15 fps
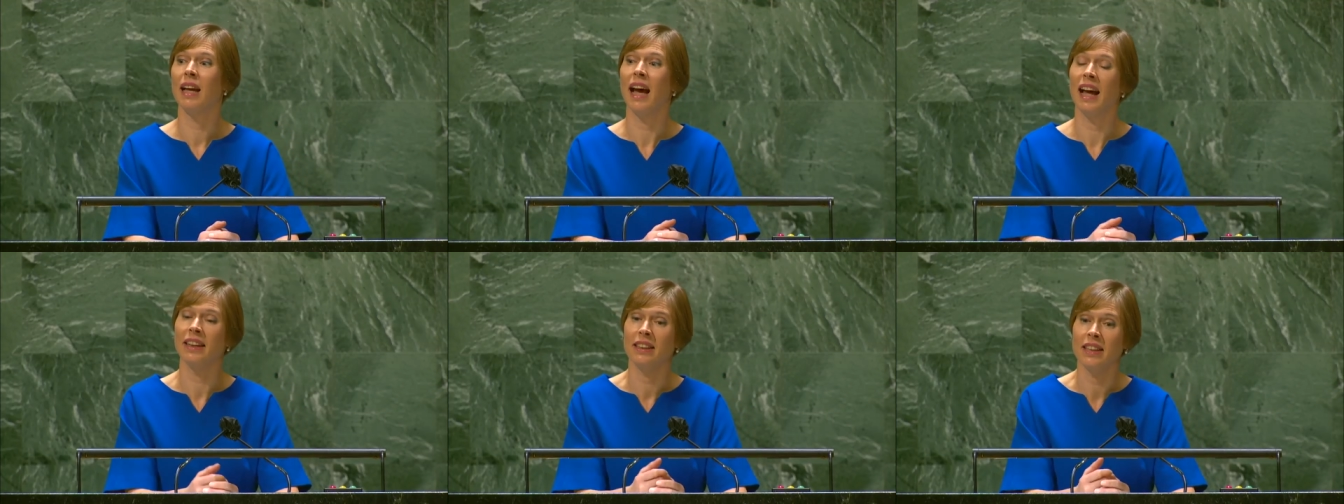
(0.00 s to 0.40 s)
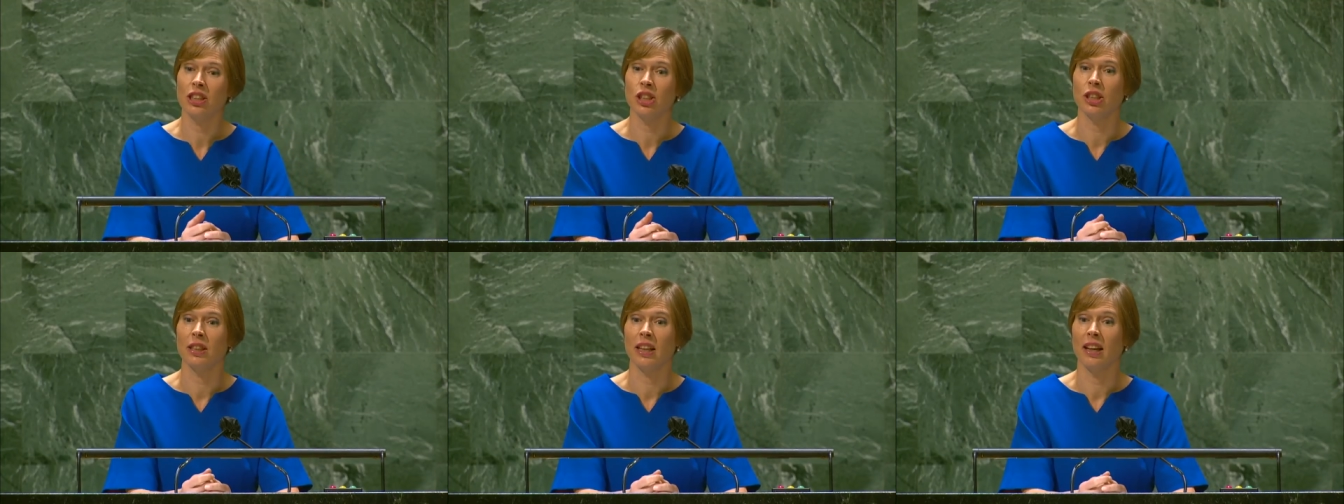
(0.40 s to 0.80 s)
and
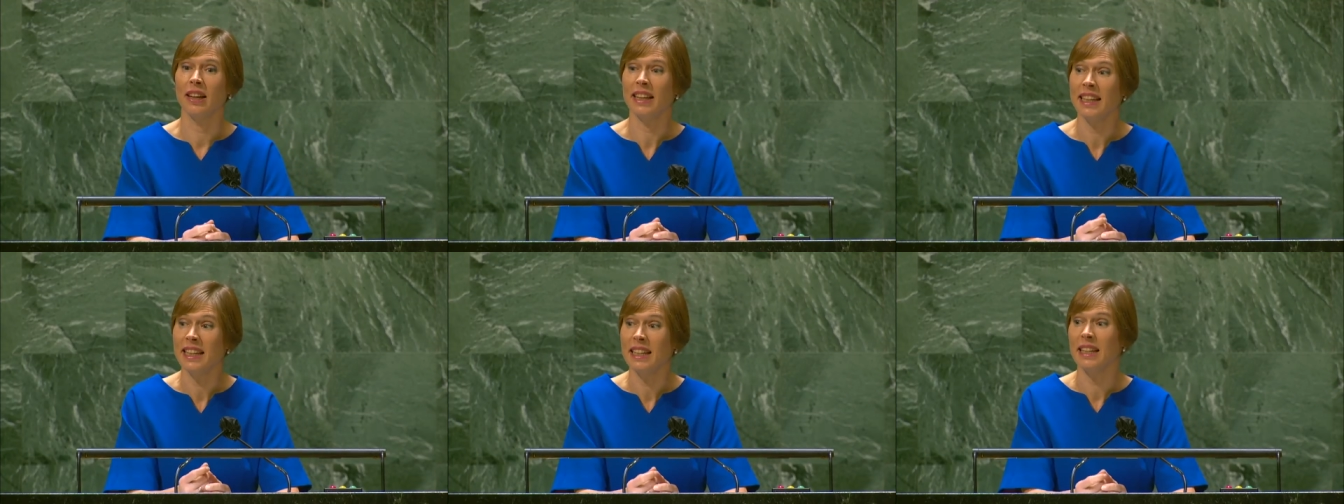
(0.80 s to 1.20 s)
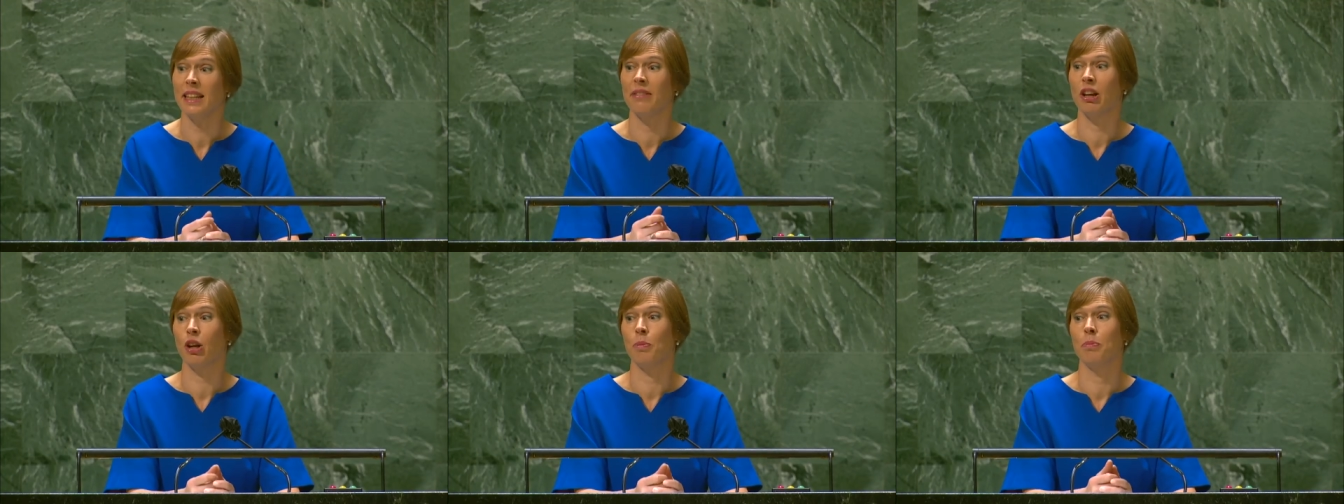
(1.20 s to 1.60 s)
digital in
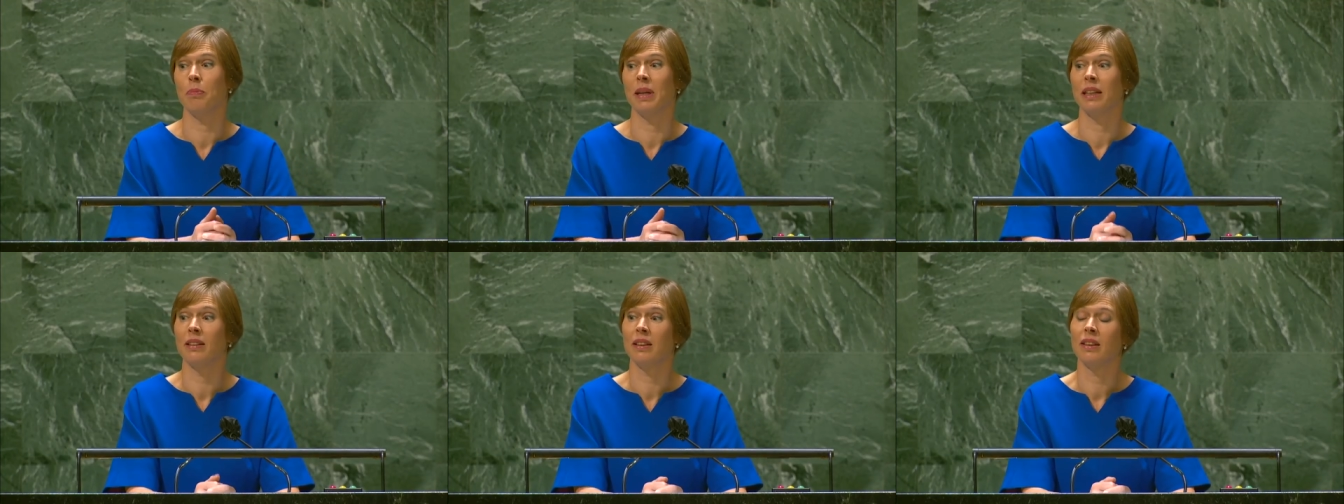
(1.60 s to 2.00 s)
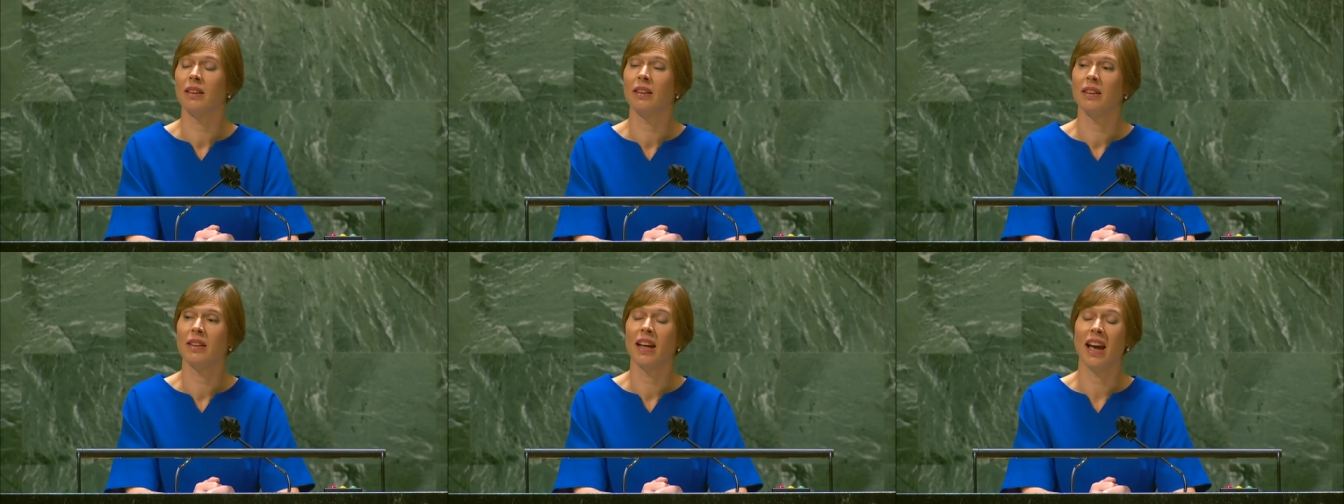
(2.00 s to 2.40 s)
development
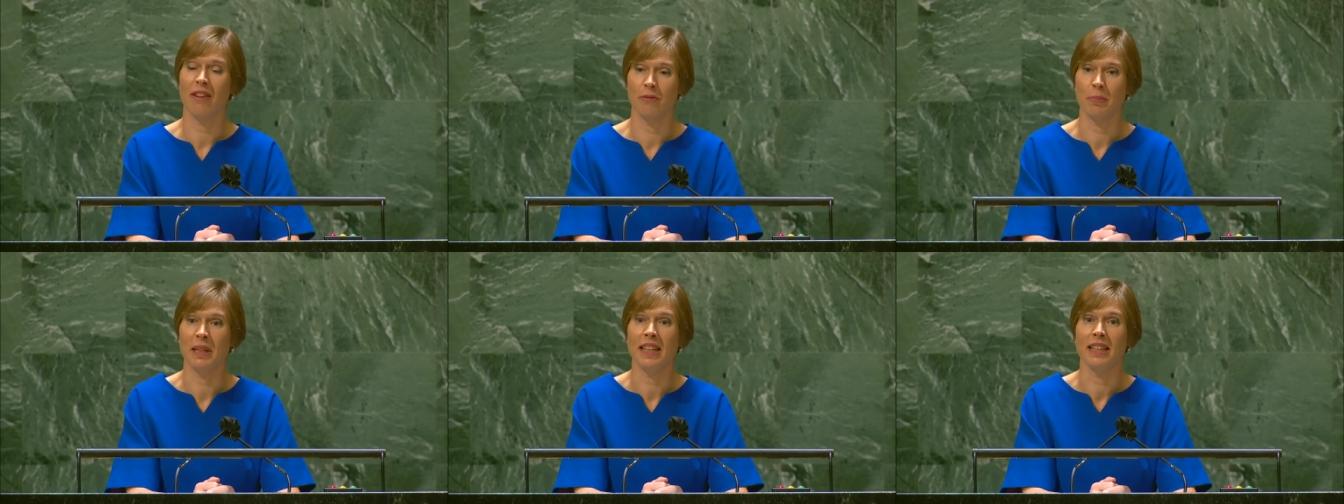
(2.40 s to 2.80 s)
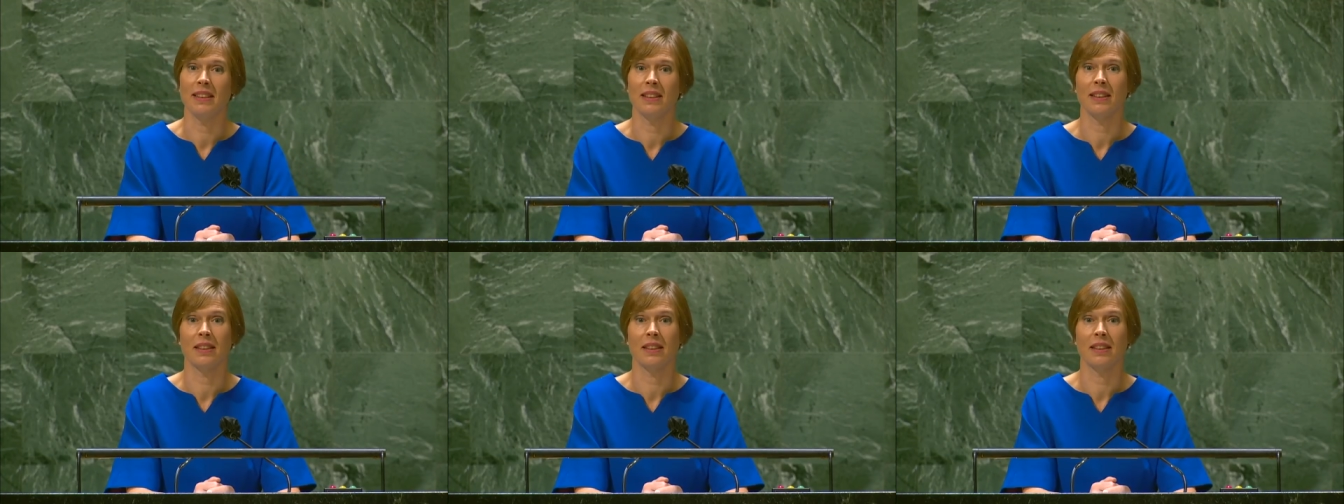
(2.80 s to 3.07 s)
have been